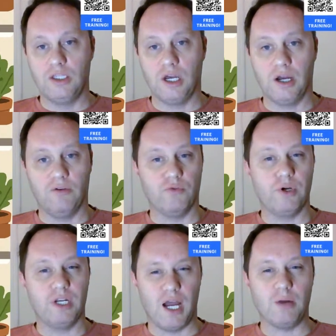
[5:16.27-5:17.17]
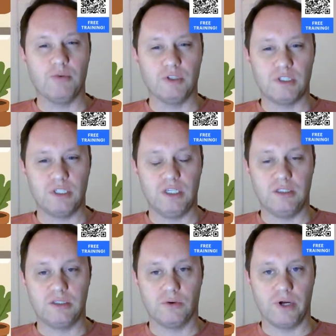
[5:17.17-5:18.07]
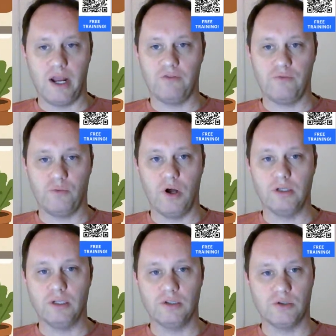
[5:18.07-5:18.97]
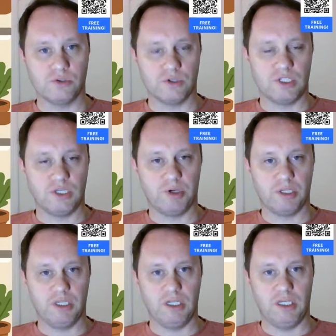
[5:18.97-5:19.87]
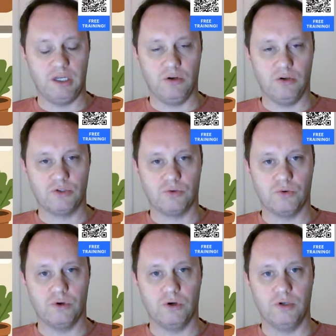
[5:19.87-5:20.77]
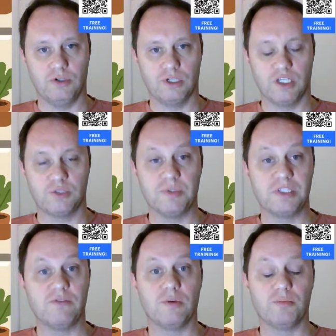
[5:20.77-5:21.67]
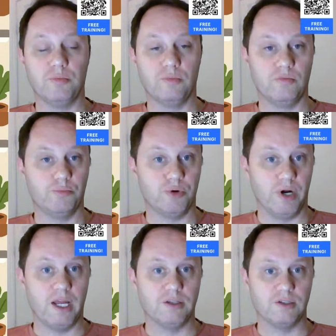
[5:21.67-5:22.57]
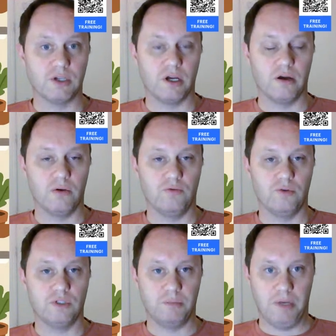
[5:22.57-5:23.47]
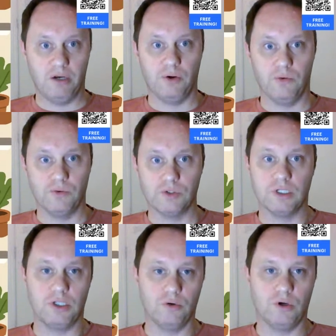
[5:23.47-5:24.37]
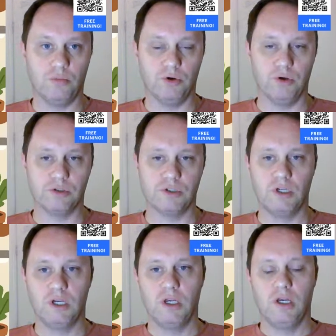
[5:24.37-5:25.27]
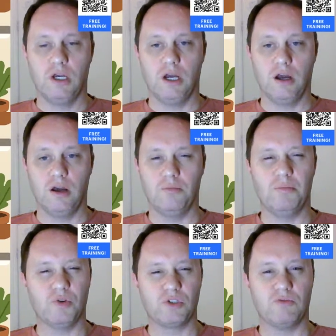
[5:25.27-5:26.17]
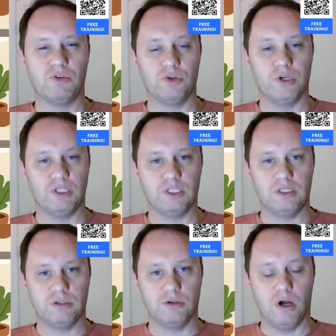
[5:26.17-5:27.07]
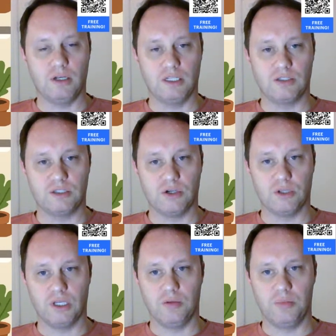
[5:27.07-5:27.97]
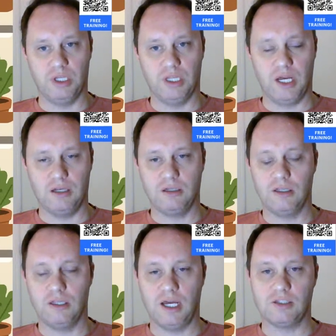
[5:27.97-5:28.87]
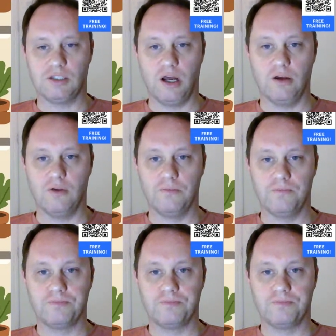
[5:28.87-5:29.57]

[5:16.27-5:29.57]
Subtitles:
Avoid hybrid seeds or F1. Those are typically geared towards specific brands of tomatoes and cucumbers. Most of your green seeds are not necessarily going to be in that style.